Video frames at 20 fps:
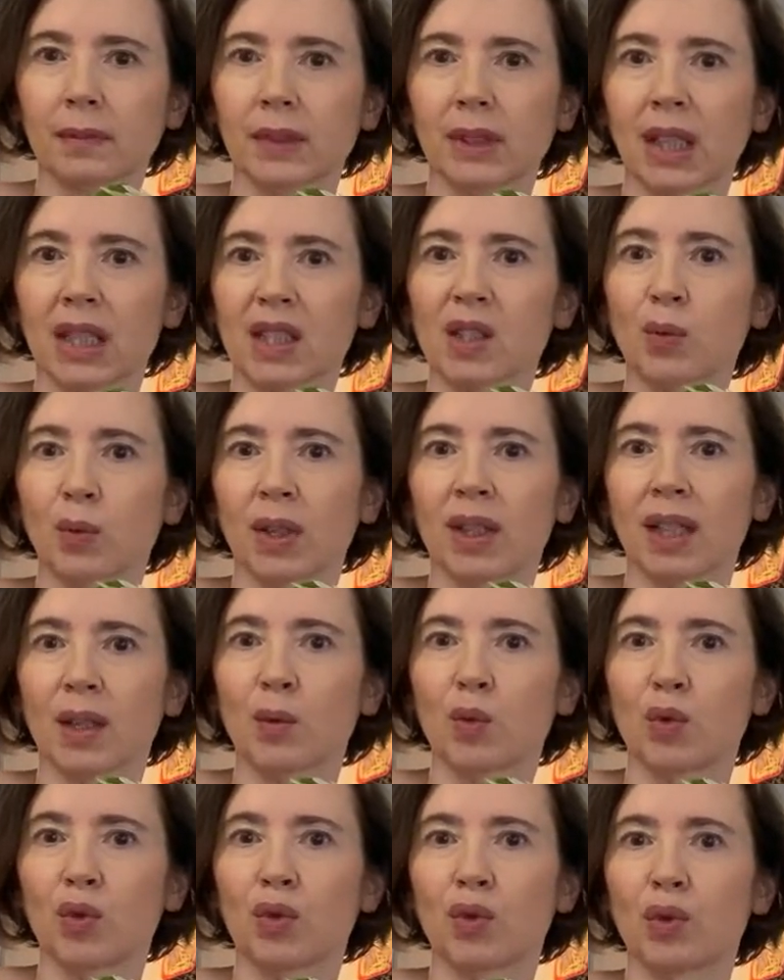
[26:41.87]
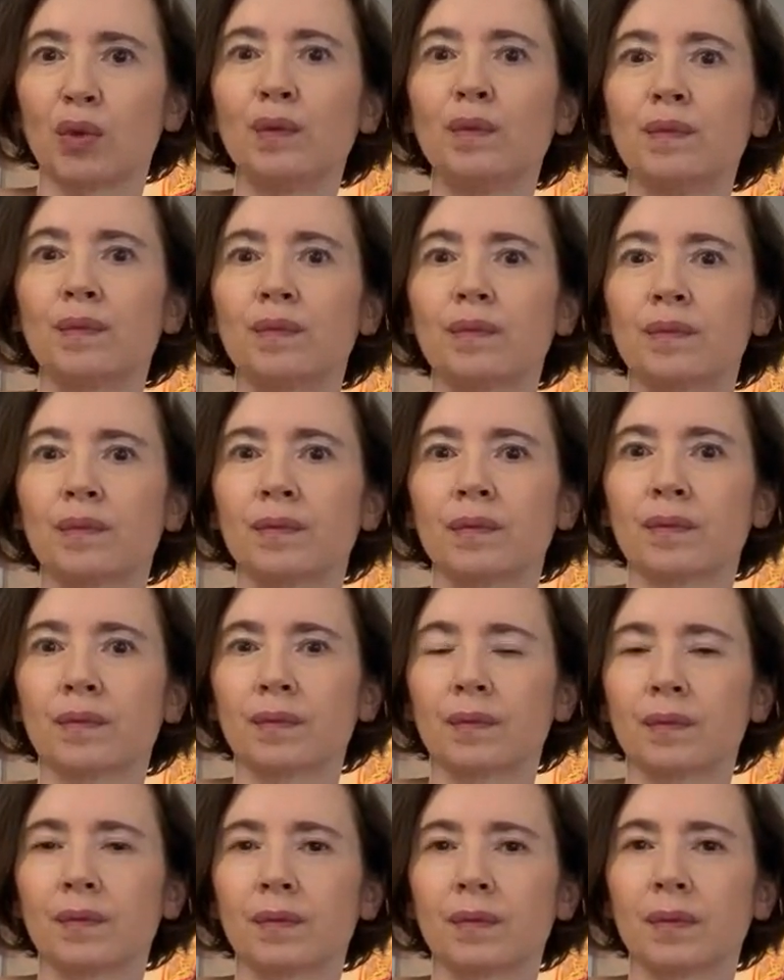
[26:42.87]
That's what I would do.
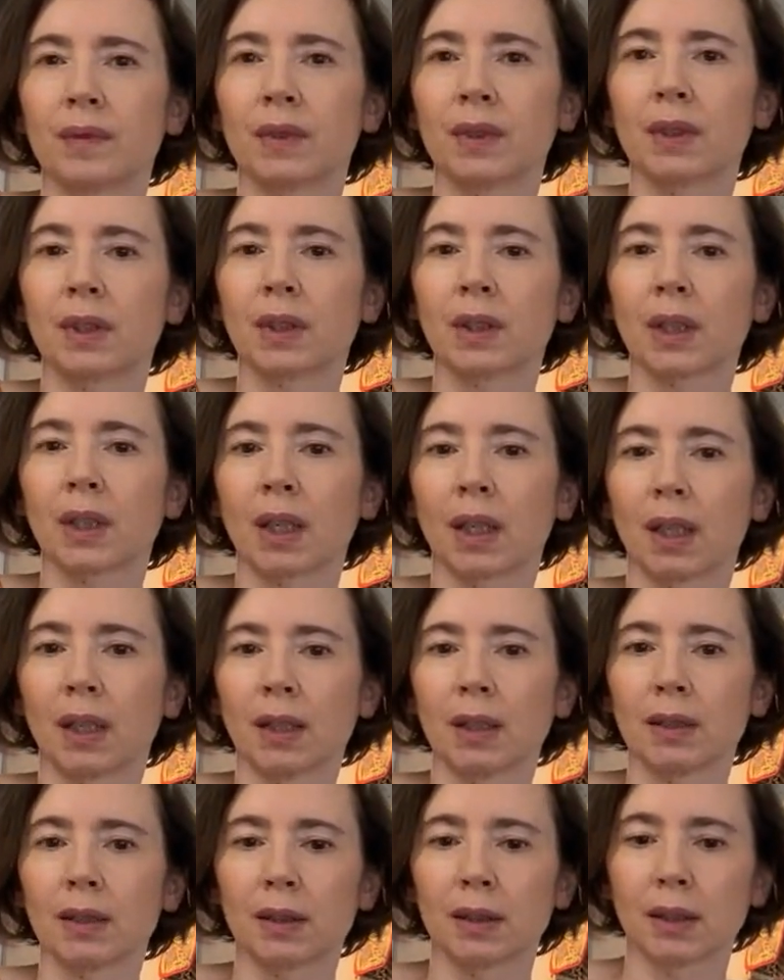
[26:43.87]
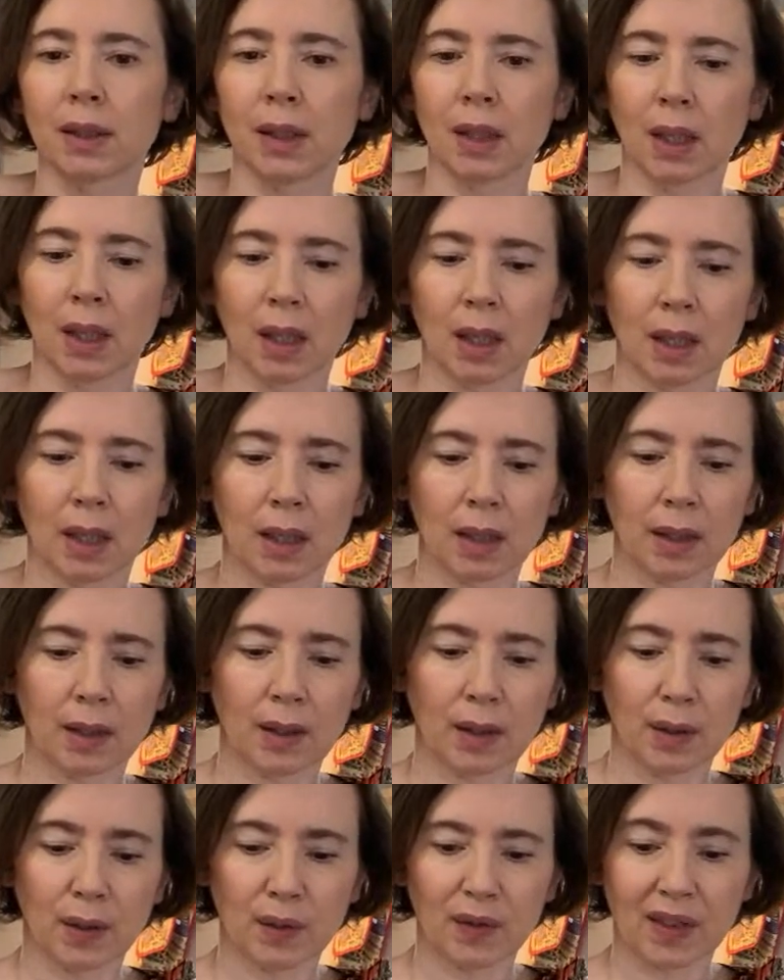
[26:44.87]
Huh?
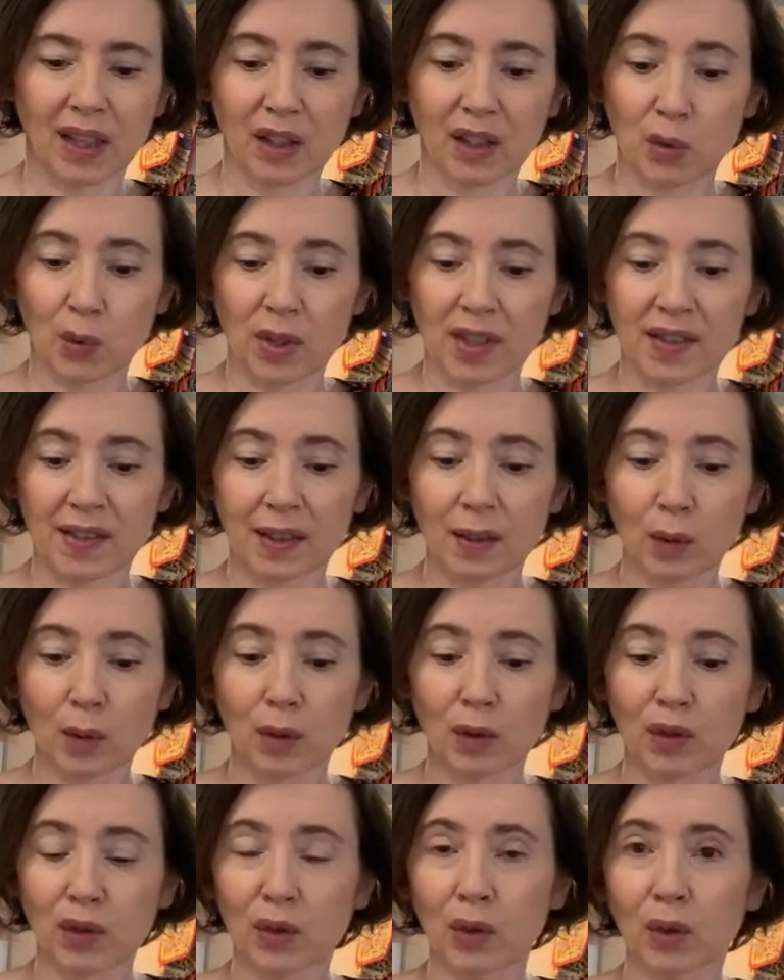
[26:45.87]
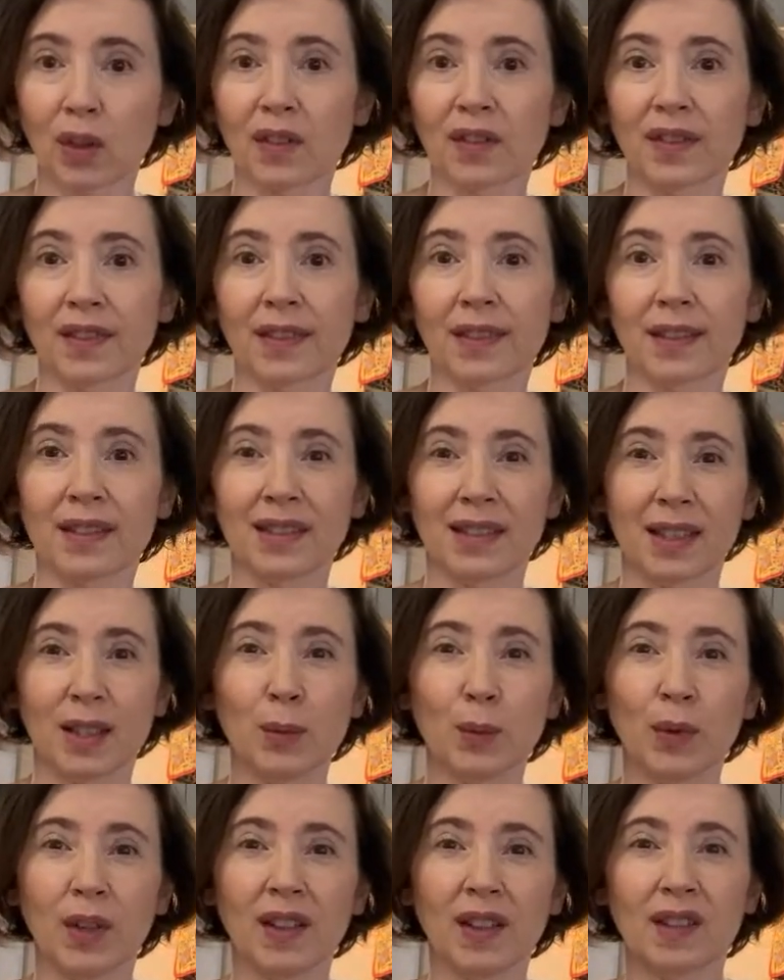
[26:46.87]
uh, that dressing also on the
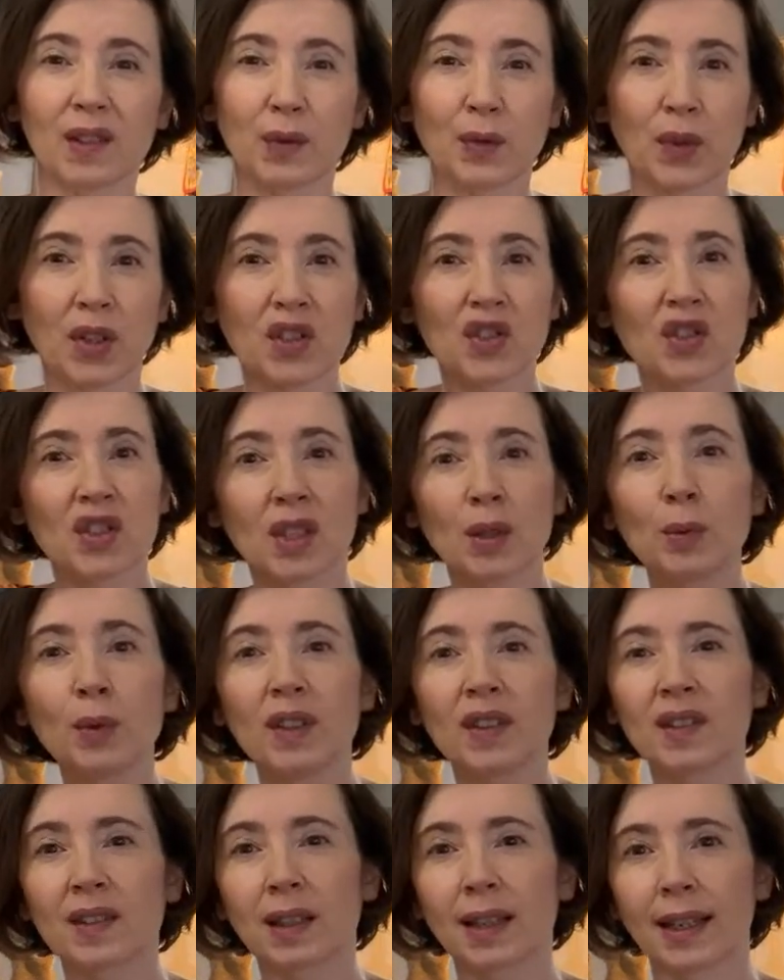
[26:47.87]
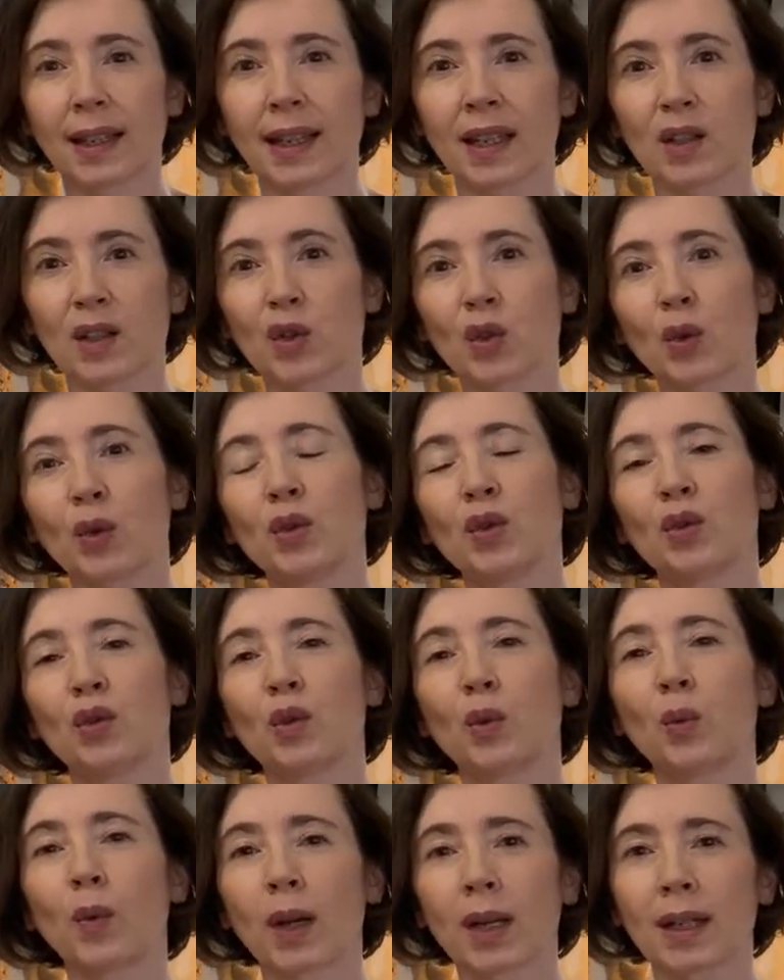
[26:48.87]
seaweeds, fresh seaweeds, like I showed you
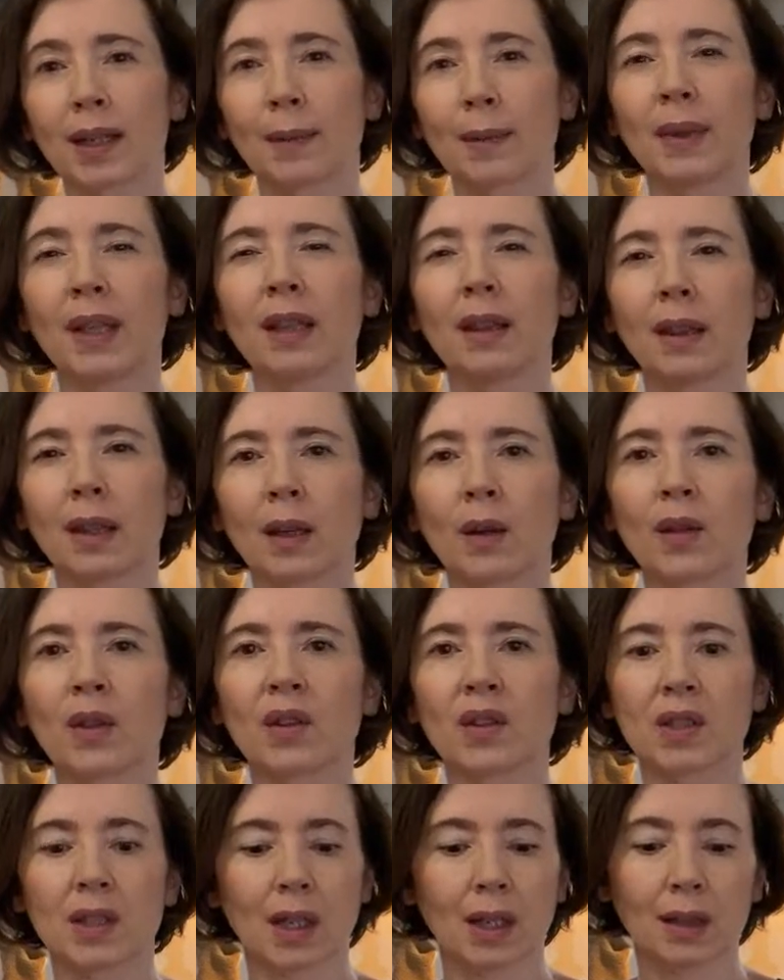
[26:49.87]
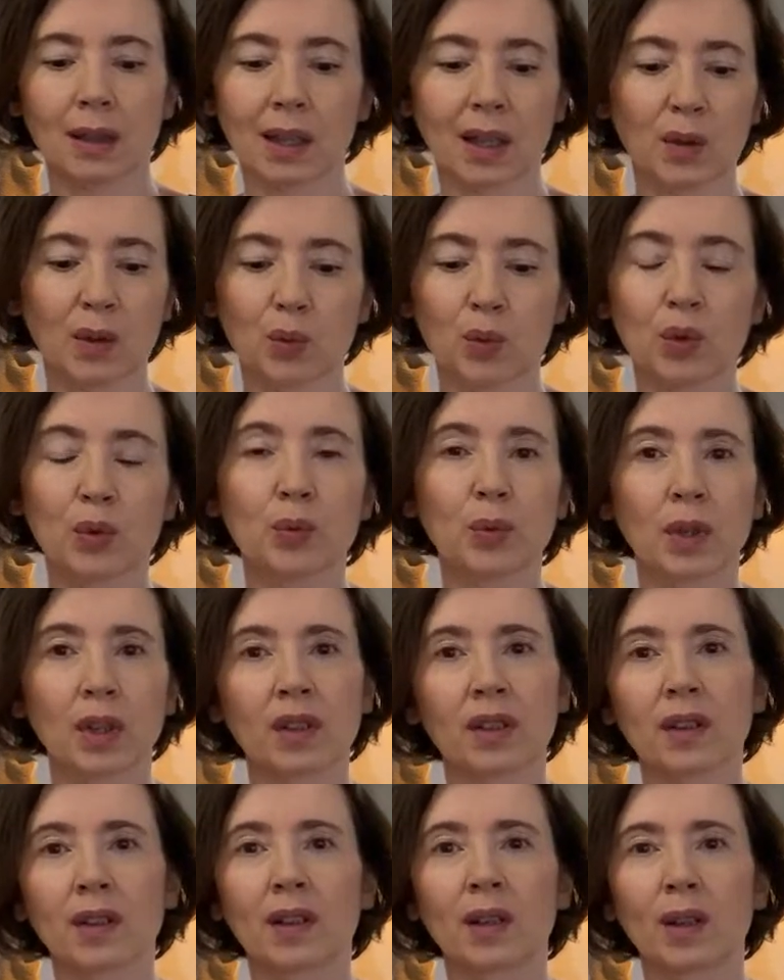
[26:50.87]
the wakame the other day, that would
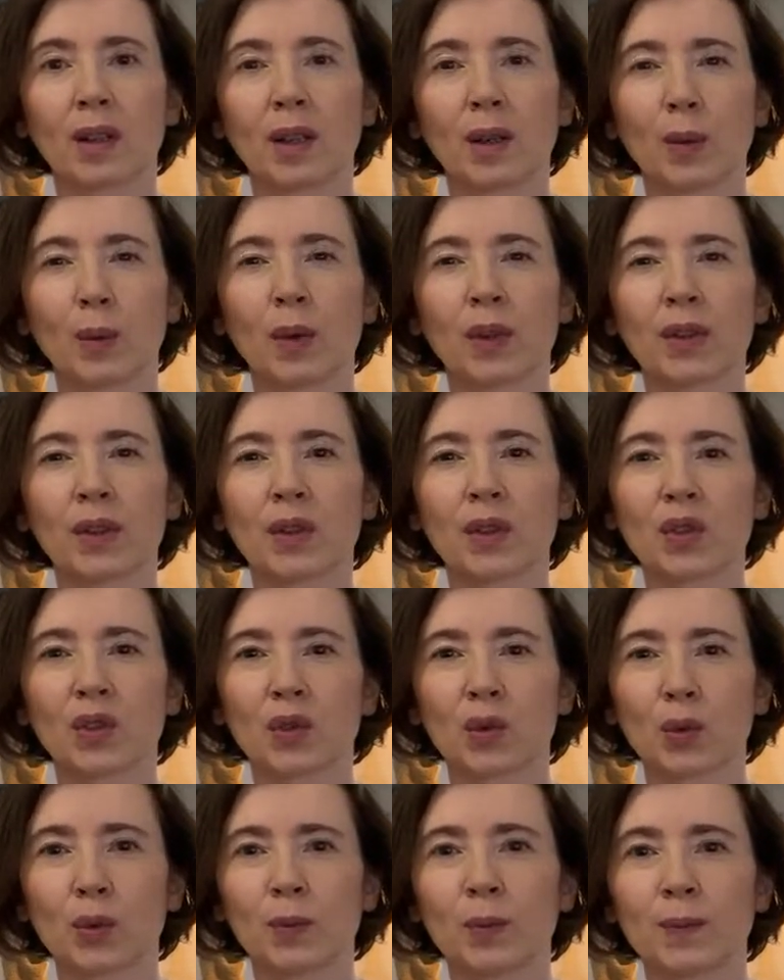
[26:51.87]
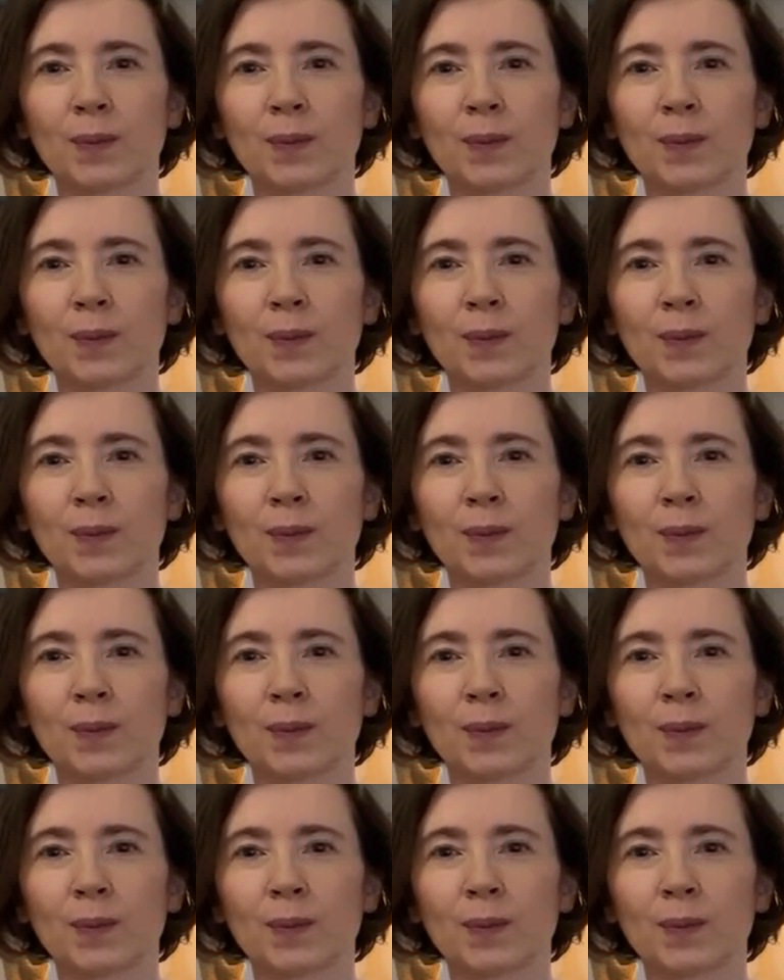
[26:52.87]
work wonders too.